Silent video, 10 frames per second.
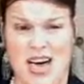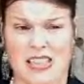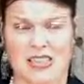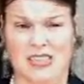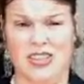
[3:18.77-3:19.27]

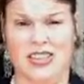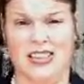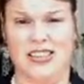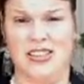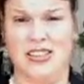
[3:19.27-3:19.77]
I was just
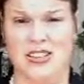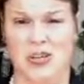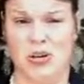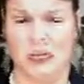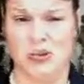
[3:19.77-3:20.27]
trying to
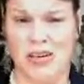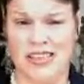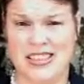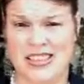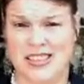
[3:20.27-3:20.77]
continue on with
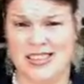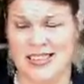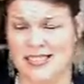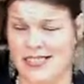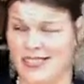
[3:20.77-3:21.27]
my addiction.
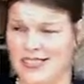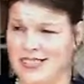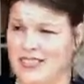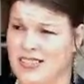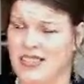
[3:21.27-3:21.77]

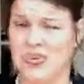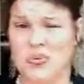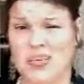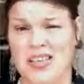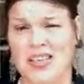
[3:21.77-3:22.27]

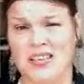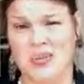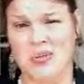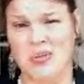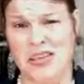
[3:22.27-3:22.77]
The only way to
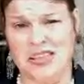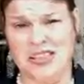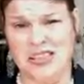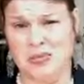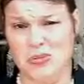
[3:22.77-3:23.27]
continue with my
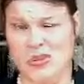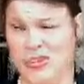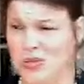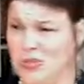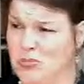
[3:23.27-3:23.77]
addiction was
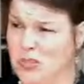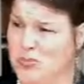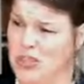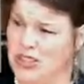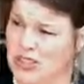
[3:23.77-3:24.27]
to go through my
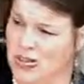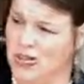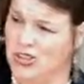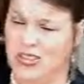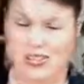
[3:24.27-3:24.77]

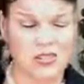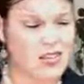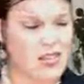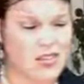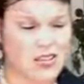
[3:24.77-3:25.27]
prostitution
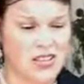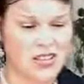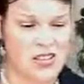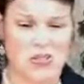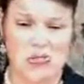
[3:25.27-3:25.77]
on a
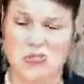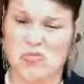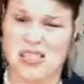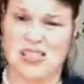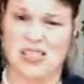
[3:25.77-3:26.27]
continuous
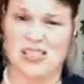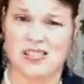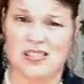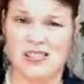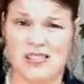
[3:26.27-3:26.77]
basis.
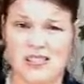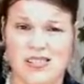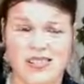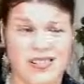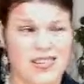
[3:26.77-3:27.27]

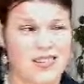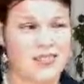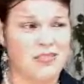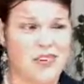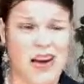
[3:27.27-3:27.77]

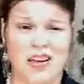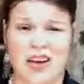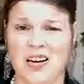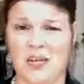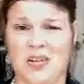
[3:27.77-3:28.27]

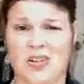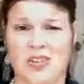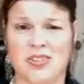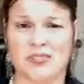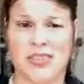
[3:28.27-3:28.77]
Finally, I come
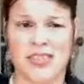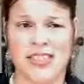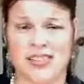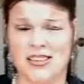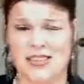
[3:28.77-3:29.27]
across
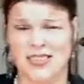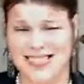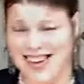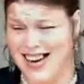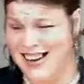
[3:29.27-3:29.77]
money.
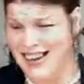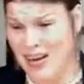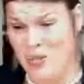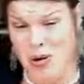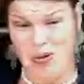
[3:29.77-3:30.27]
I
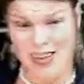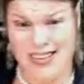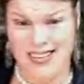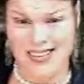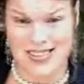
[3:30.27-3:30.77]
think I'm all
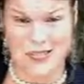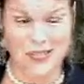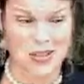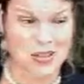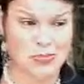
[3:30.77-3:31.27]
that and then
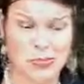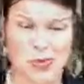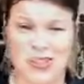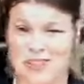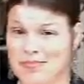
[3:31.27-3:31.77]
some plus
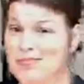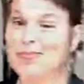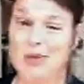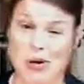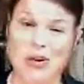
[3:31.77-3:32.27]
more.
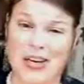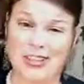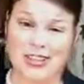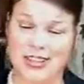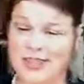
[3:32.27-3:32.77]
Wrong
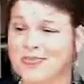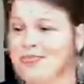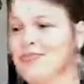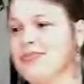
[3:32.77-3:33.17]
answer.